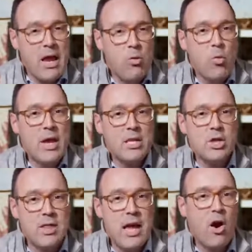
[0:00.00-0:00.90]
in
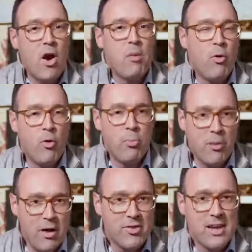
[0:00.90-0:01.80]
which they are both
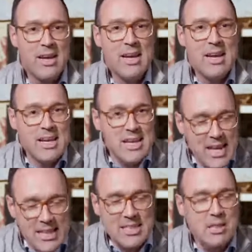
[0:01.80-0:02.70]
president.
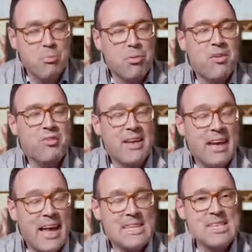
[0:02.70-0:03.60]
Nixon president
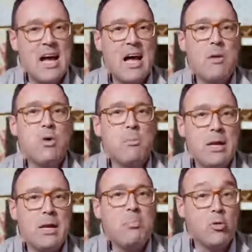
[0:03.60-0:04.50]
at a time when
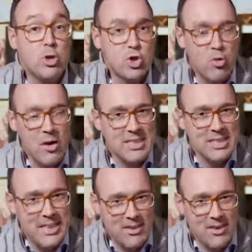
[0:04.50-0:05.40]
people
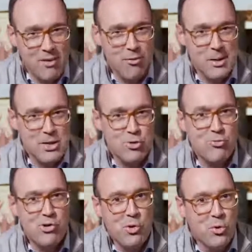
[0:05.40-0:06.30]
trusted their government to
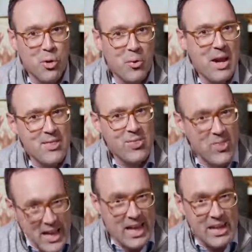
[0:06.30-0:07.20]
do the right
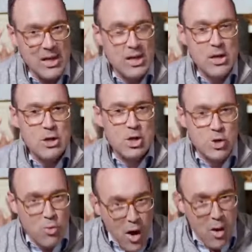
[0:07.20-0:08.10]
thing.
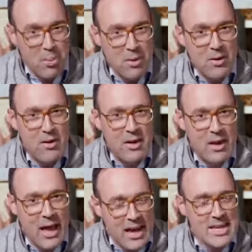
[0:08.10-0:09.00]
Trump
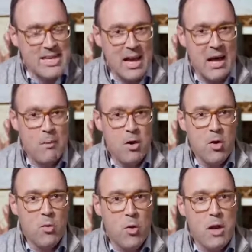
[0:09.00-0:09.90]
at a time
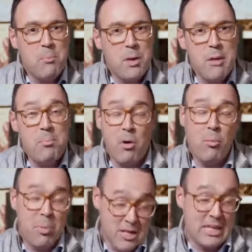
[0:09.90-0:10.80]
when
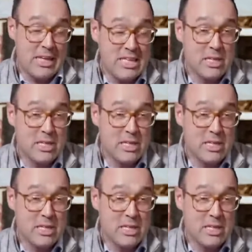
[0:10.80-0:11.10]
people, particularly